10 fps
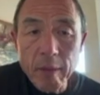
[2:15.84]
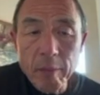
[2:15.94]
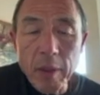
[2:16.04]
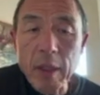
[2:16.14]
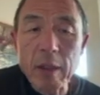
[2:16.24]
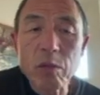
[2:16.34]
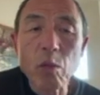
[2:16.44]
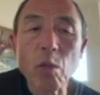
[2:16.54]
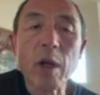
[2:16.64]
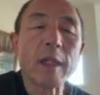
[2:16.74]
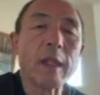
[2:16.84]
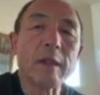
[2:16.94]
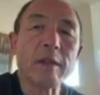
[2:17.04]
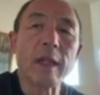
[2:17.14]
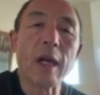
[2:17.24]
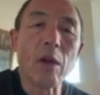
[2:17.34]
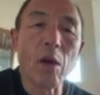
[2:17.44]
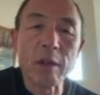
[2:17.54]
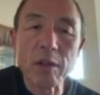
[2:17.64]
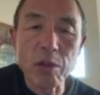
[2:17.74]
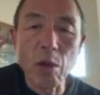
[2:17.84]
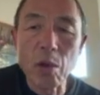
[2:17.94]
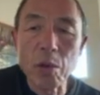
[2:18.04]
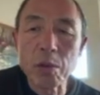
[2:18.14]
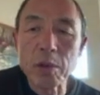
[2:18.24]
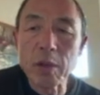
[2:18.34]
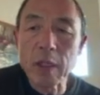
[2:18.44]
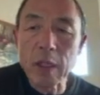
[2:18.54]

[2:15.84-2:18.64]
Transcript: because one is not on its own